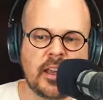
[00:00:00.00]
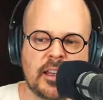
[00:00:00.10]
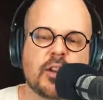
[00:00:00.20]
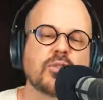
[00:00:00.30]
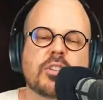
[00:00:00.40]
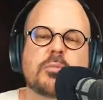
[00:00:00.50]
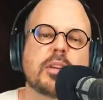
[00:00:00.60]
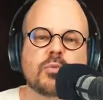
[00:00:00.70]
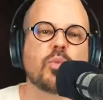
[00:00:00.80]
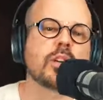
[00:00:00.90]
that also
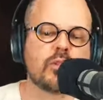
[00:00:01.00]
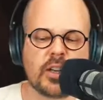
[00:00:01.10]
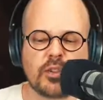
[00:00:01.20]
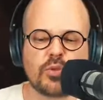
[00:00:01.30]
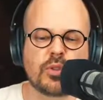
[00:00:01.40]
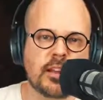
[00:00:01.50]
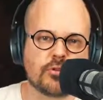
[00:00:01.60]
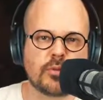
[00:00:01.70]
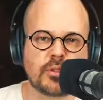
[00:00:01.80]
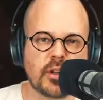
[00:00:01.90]
depends what you're gonna do live
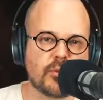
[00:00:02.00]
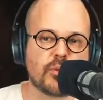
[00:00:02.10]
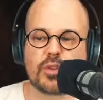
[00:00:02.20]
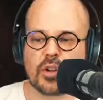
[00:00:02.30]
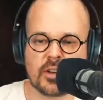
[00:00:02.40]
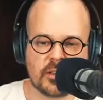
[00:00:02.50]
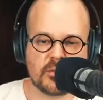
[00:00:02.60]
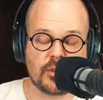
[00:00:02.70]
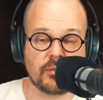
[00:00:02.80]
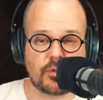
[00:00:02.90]
streams of. If
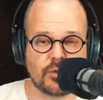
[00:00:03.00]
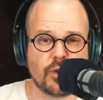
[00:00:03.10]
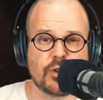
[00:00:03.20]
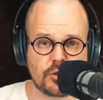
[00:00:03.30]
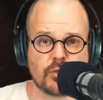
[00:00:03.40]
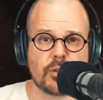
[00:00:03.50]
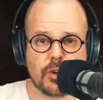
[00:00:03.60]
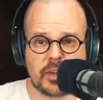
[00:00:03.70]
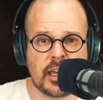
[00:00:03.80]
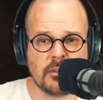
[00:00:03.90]
you're gonna stream your
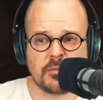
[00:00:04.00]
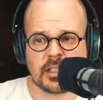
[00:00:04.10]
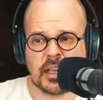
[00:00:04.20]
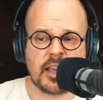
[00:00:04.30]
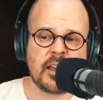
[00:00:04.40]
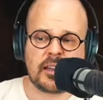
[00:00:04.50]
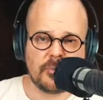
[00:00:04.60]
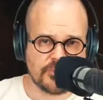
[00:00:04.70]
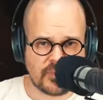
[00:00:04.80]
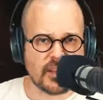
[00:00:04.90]
games,
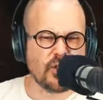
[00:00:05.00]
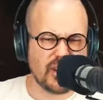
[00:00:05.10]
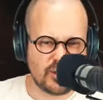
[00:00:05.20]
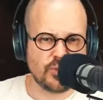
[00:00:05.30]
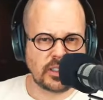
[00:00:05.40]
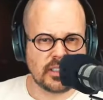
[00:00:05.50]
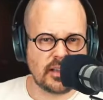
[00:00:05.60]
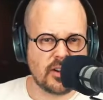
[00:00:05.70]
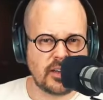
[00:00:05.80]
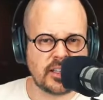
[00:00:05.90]
you're gonna do a little
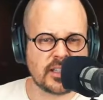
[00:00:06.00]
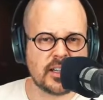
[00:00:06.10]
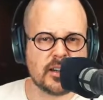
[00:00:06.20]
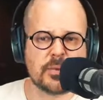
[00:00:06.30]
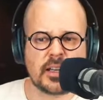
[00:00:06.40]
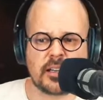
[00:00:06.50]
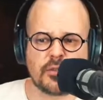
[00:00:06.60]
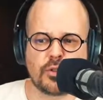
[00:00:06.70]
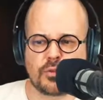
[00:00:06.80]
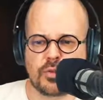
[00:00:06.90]
other setup, and if
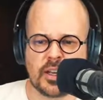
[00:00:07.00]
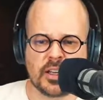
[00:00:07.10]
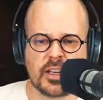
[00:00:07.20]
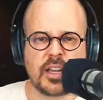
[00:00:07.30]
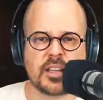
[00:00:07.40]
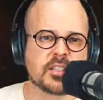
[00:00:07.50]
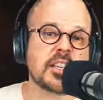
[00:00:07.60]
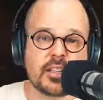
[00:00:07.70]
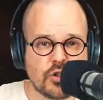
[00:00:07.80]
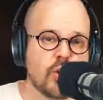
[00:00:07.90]
you're gonna sit
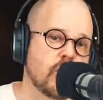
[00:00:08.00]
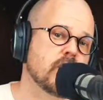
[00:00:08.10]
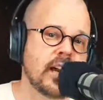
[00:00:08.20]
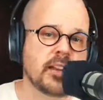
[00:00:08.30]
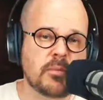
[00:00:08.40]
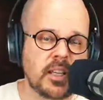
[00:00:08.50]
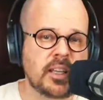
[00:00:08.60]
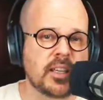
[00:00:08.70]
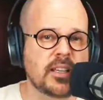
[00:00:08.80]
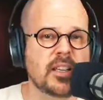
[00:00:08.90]
and talk like me
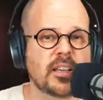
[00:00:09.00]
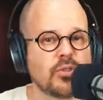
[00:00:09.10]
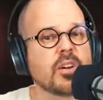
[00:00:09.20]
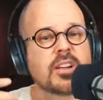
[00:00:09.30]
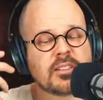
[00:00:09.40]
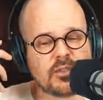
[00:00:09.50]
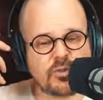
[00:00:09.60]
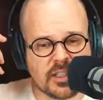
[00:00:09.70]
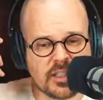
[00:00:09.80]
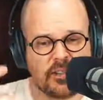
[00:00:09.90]
here, then you're gonna do a
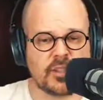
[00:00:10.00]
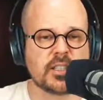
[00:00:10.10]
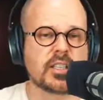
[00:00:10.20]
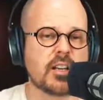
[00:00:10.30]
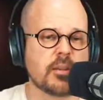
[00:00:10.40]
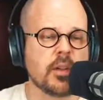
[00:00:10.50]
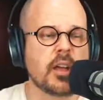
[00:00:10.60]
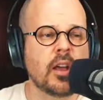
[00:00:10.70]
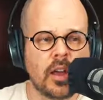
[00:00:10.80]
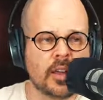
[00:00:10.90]
different setup.
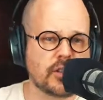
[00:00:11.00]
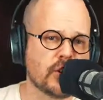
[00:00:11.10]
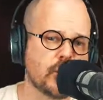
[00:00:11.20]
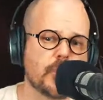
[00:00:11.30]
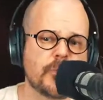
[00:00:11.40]
So